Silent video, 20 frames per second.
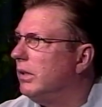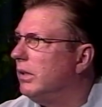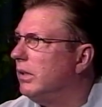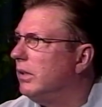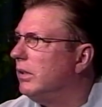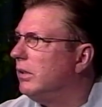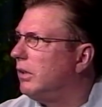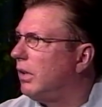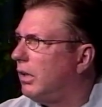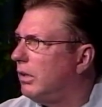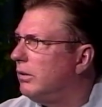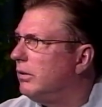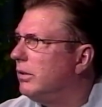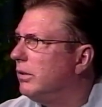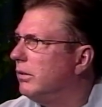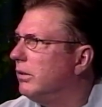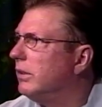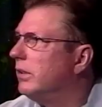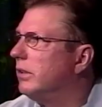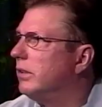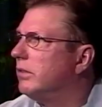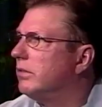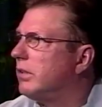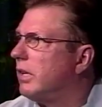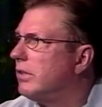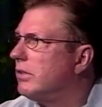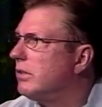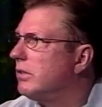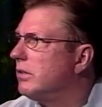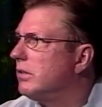include her in the
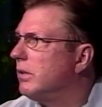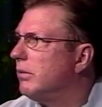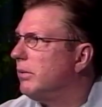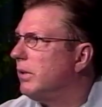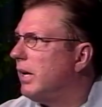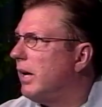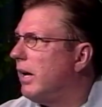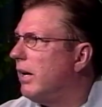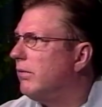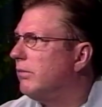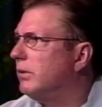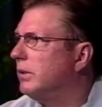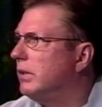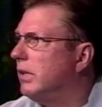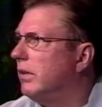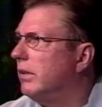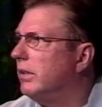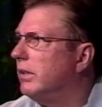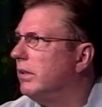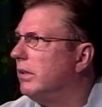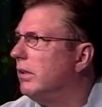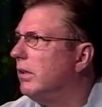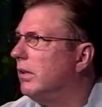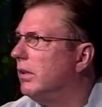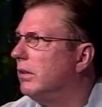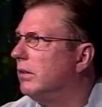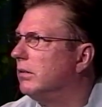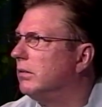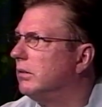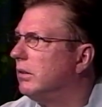discussions that we have regarding
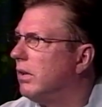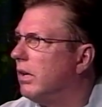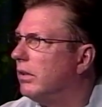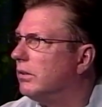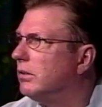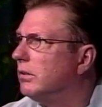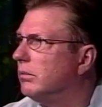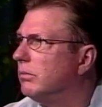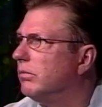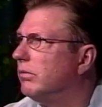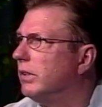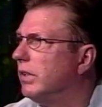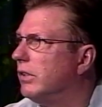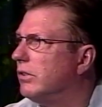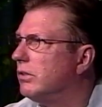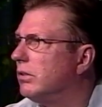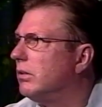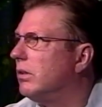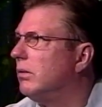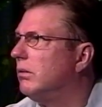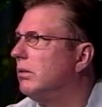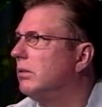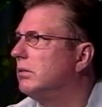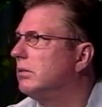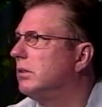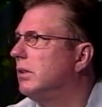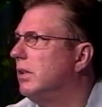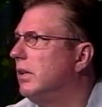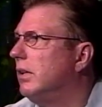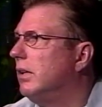our long-term financial goals,